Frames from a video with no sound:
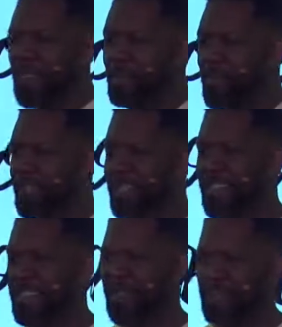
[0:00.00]
But to see
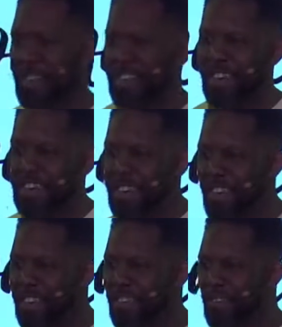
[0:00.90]
him being
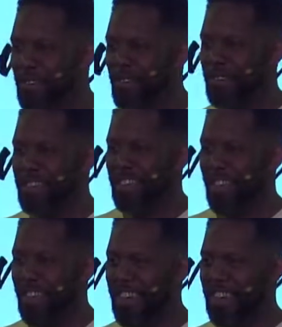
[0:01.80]
dedicated to the Lord today,
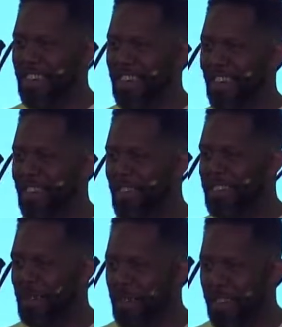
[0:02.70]
that's
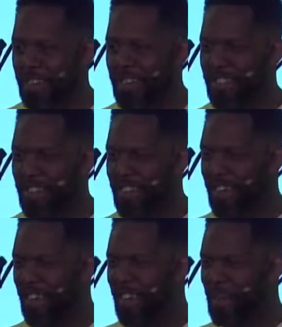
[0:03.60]
a blessing.
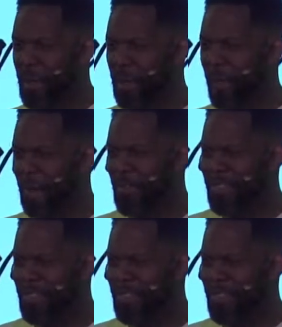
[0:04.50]
In about